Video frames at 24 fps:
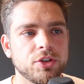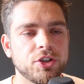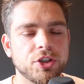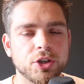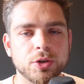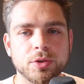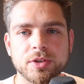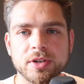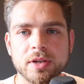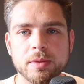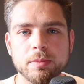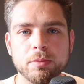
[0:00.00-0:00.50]

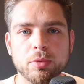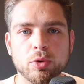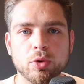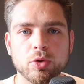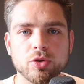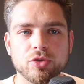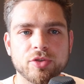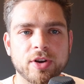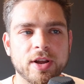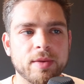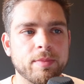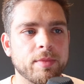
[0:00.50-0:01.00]
shooting in
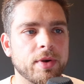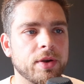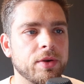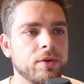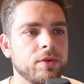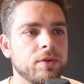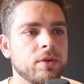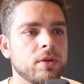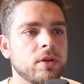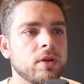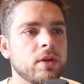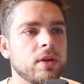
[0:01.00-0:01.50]
portrait
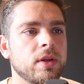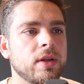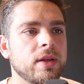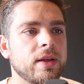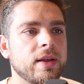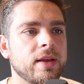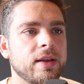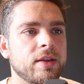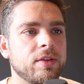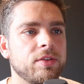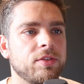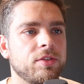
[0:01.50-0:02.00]
mode,
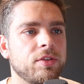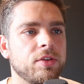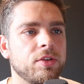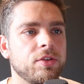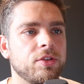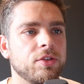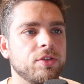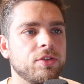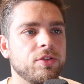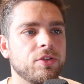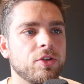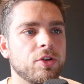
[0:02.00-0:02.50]
is to
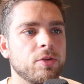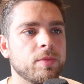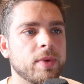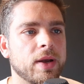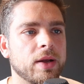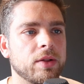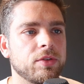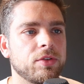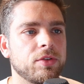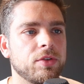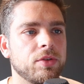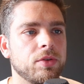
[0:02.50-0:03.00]
just zoom
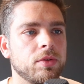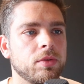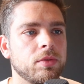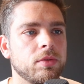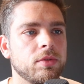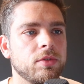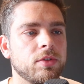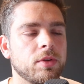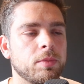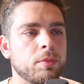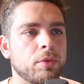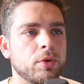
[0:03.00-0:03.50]
out to
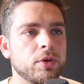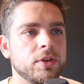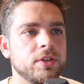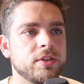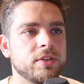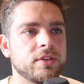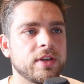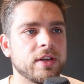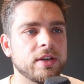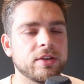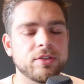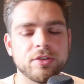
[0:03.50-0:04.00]
to
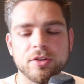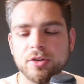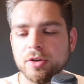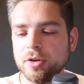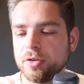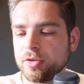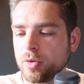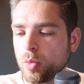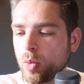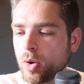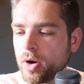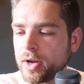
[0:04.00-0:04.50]
0.6 and
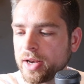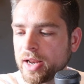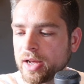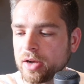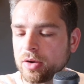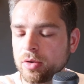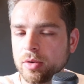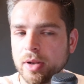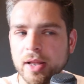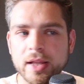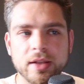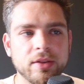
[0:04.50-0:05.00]
use the wide
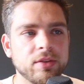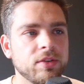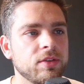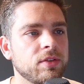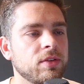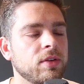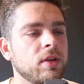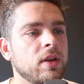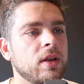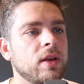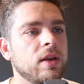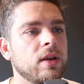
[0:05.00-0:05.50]
angle
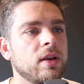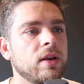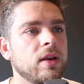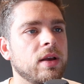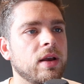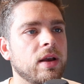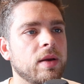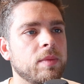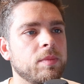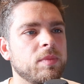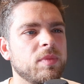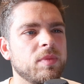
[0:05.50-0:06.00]
lens.
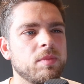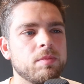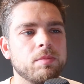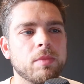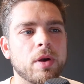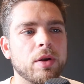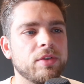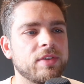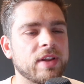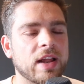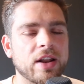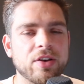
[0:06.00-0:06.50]
Um,
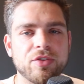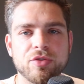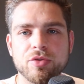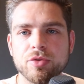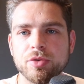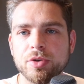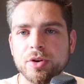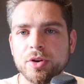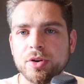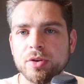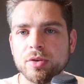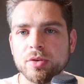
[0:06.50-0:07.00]
most
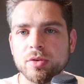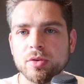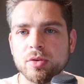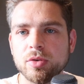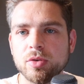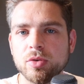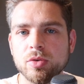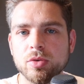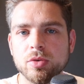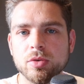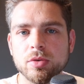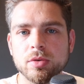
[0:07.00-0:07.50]
Android
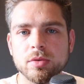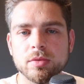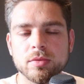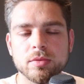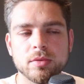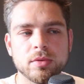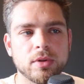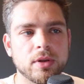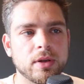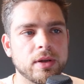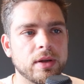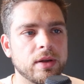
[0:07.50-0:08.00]
or
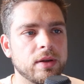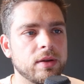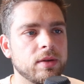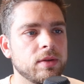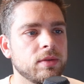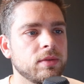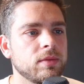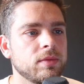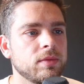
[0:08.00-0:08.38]
uh,